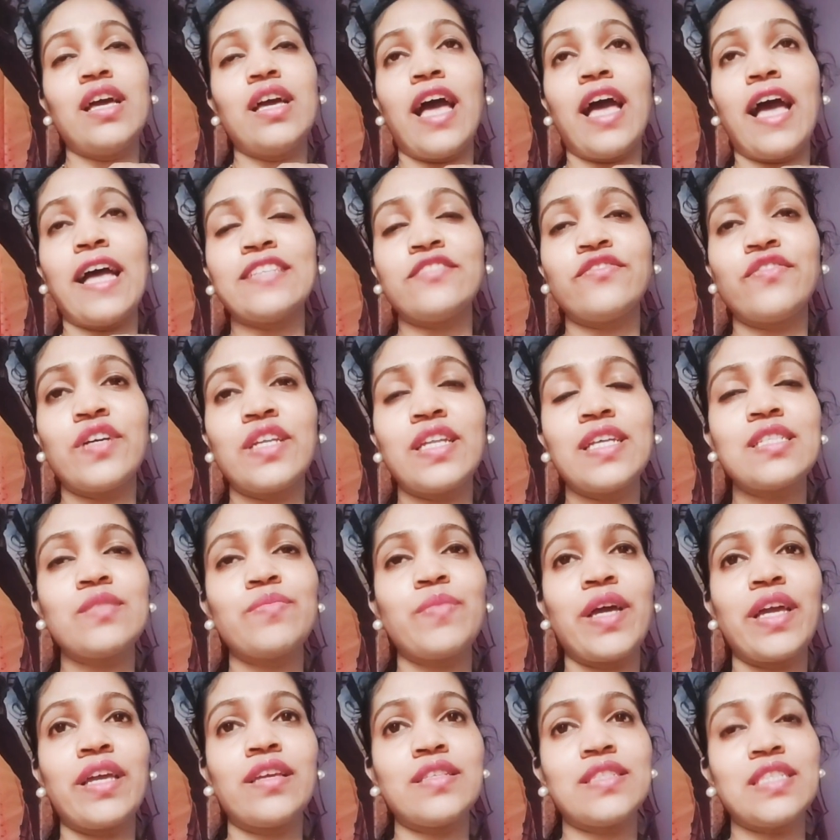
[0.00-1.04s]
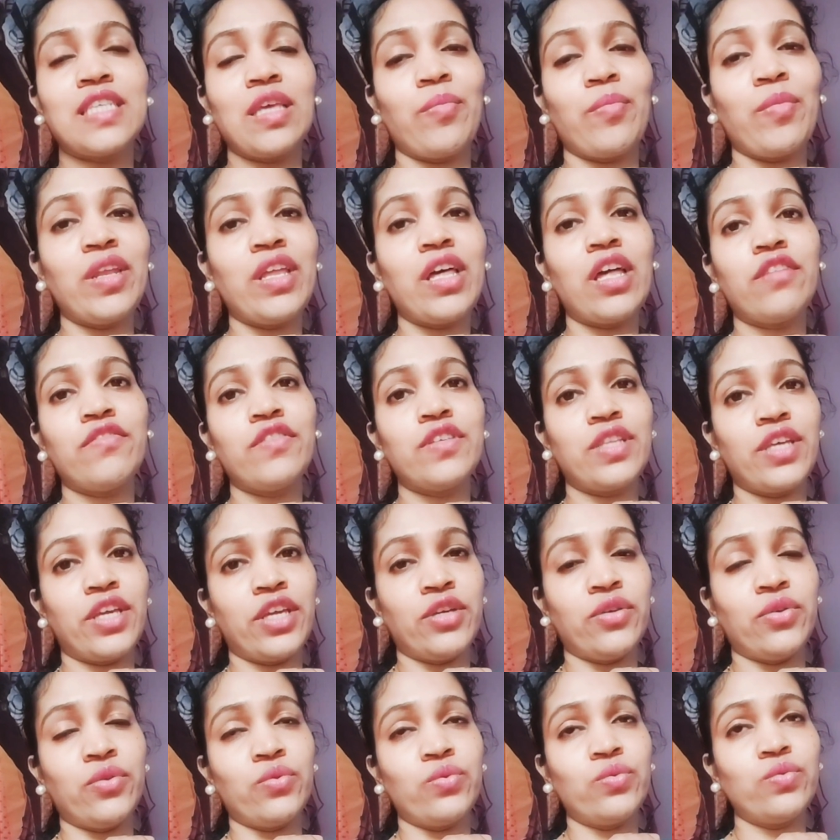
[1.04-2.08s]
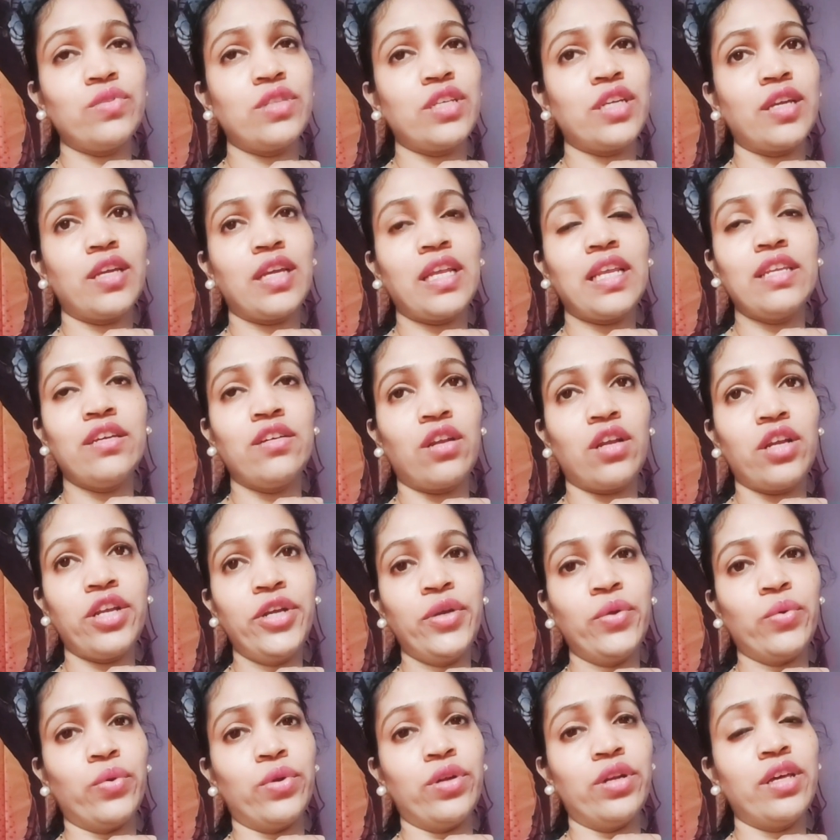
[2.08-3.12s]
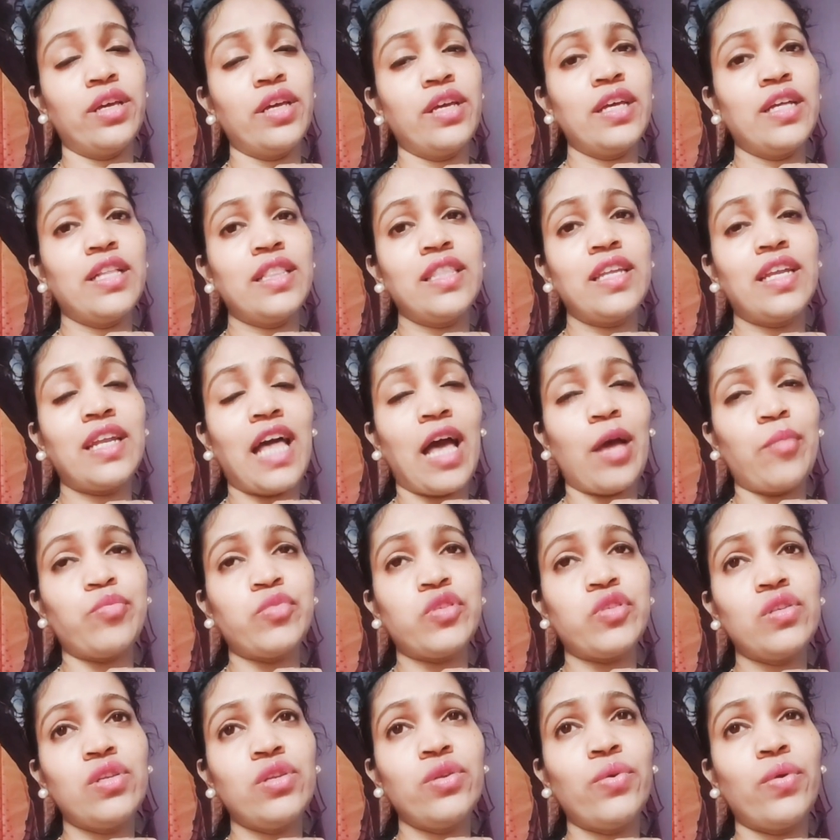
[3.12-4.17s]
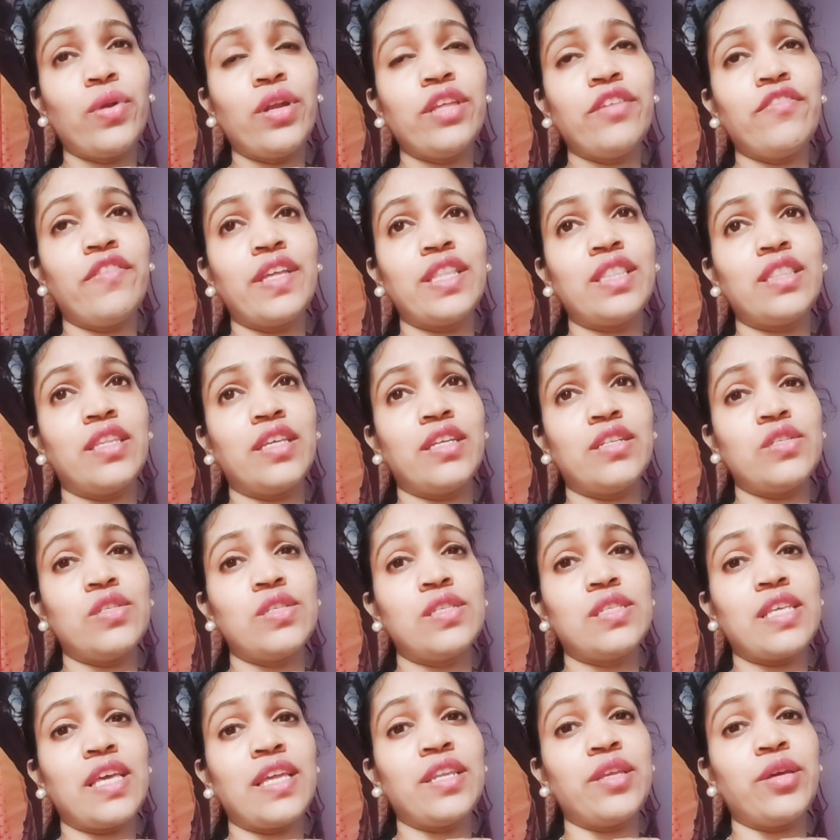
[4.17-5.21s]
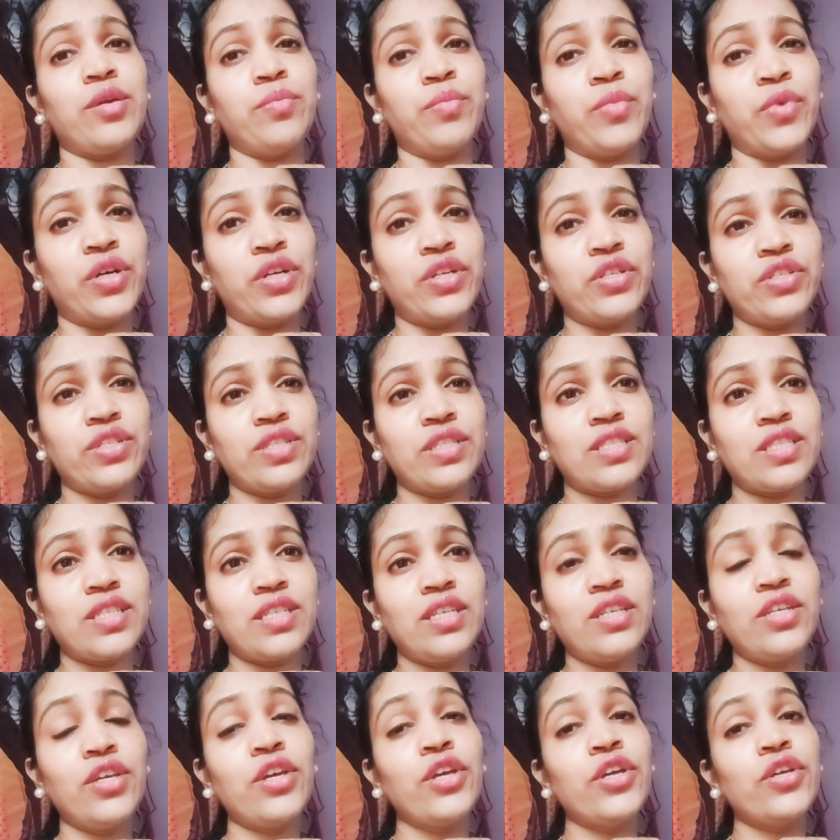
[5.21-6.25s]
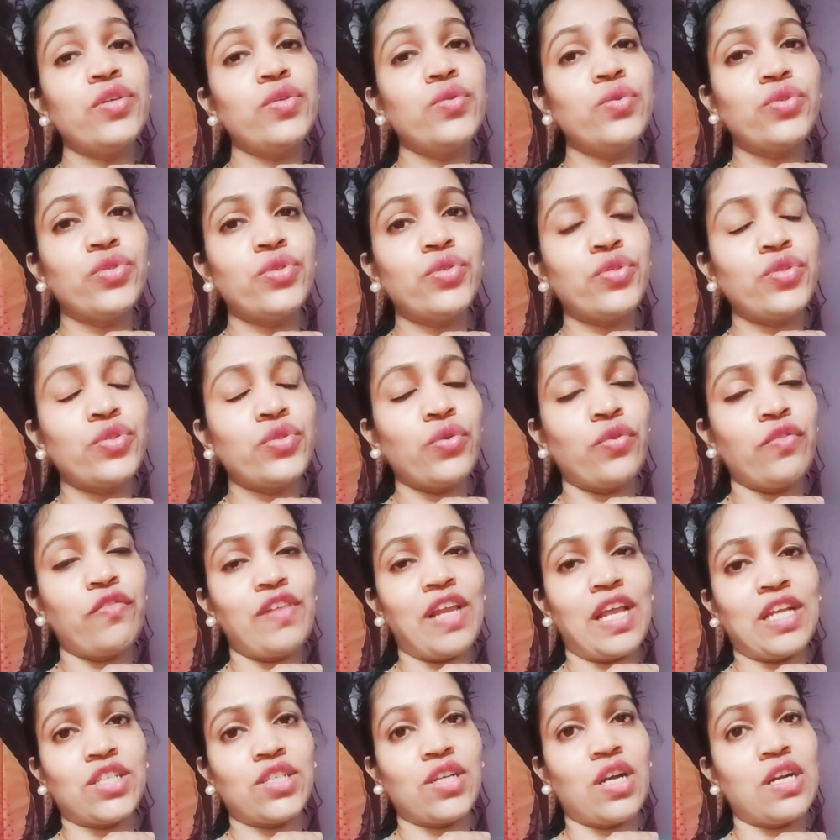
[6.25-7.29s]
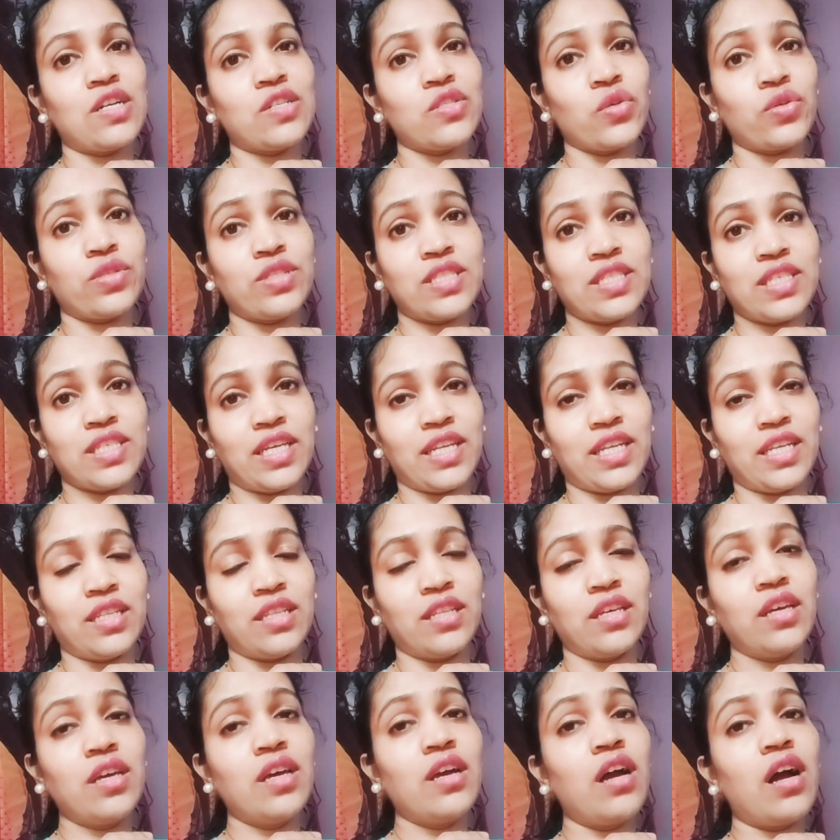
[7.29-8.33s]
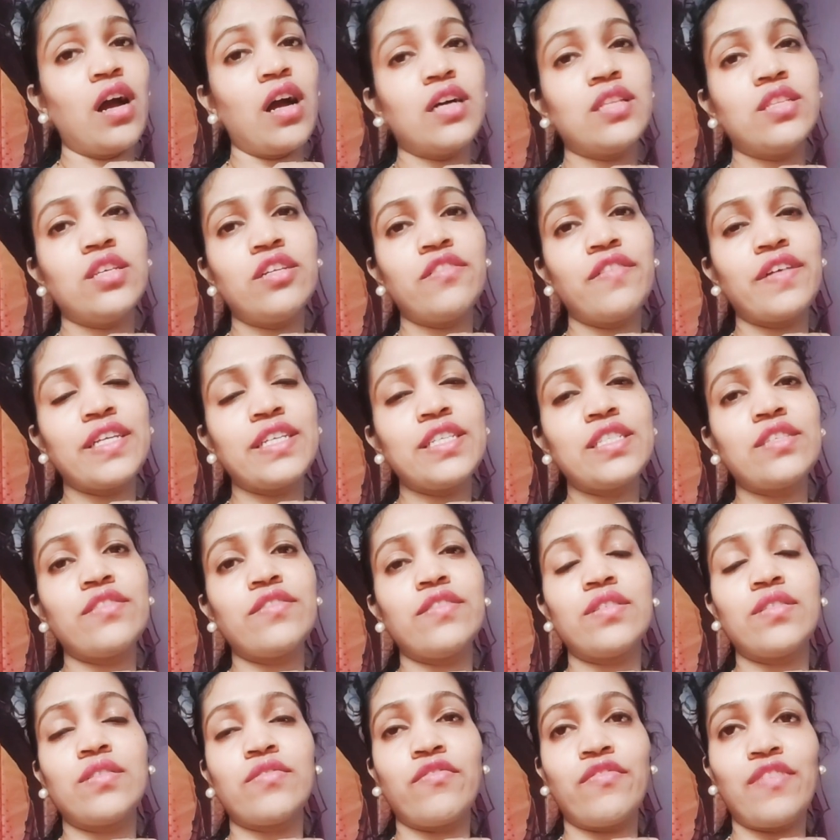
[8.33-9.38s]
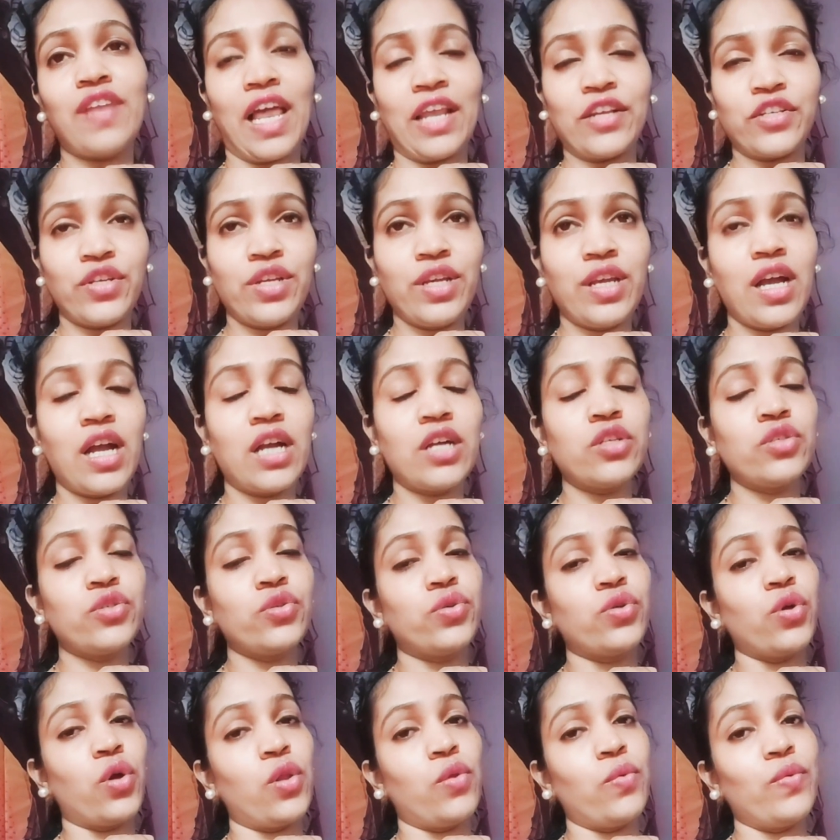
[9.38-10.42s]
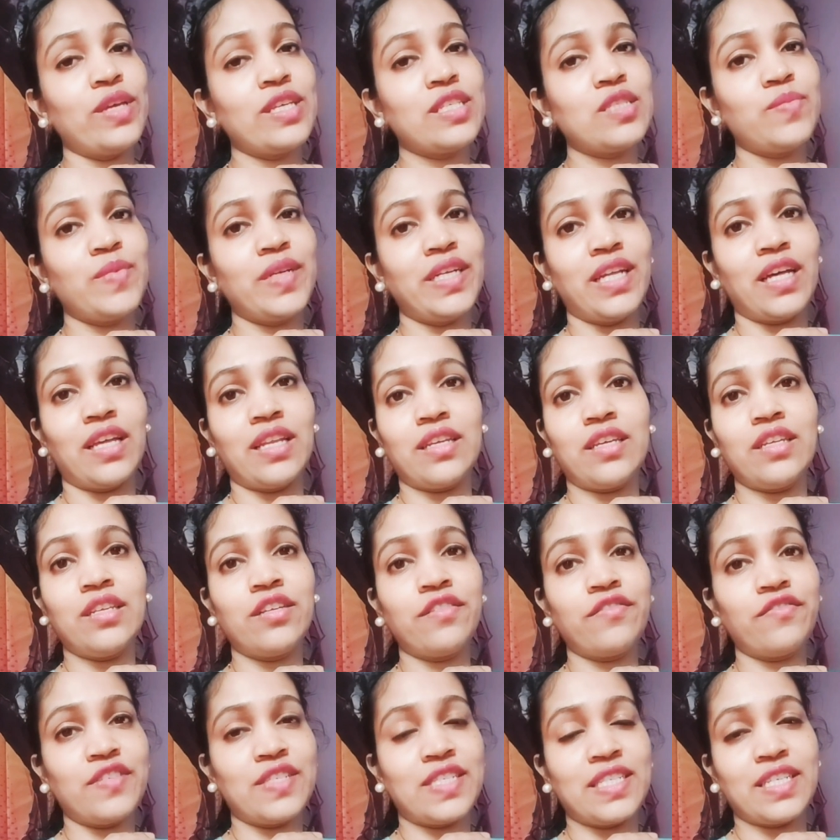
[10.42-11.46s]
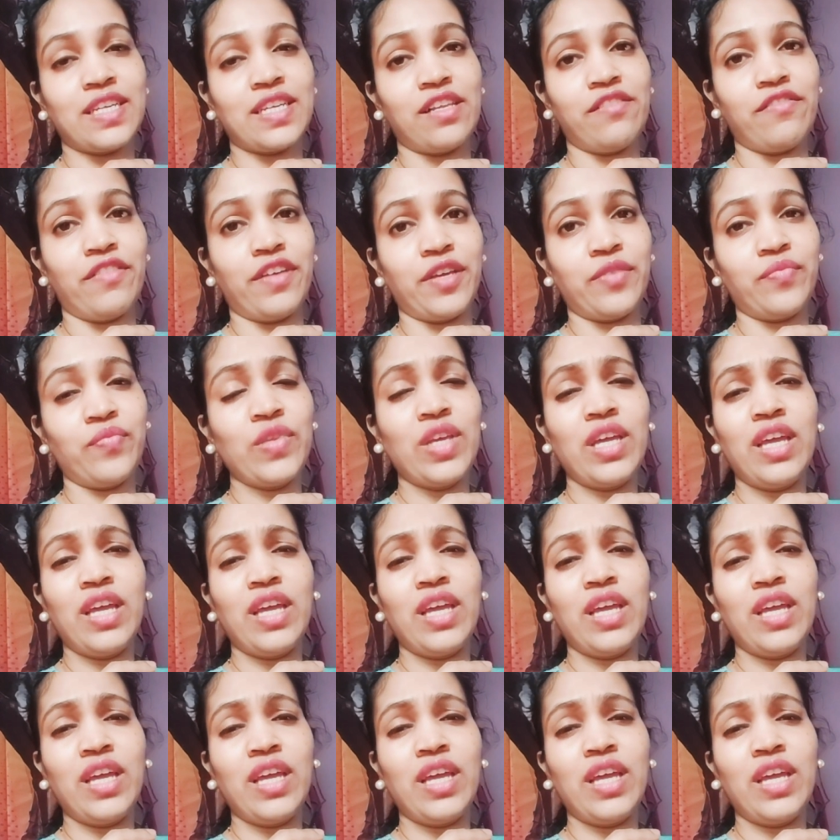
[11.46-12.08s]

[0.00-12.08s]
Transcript: As far as my seminar with Heguru, they clearly told that absolutely when there is an emergency, you should show flashcards on screen. Otherwise, flashing cards should always be done in a physical way.